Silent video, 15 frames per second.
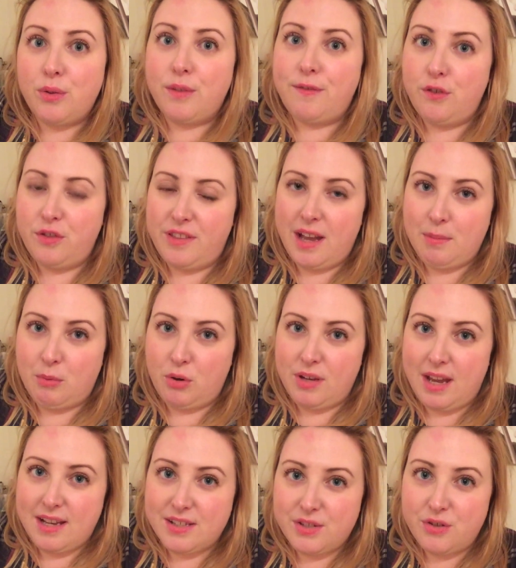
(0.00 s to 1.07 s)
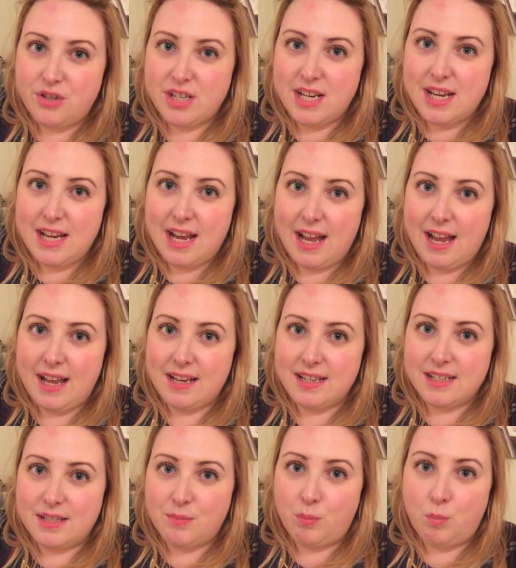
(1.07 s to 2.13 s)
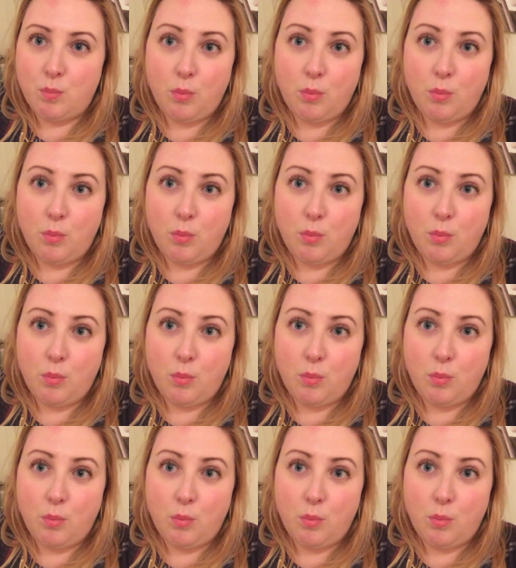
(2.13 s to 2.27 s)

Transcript: the food that I bought yesterday and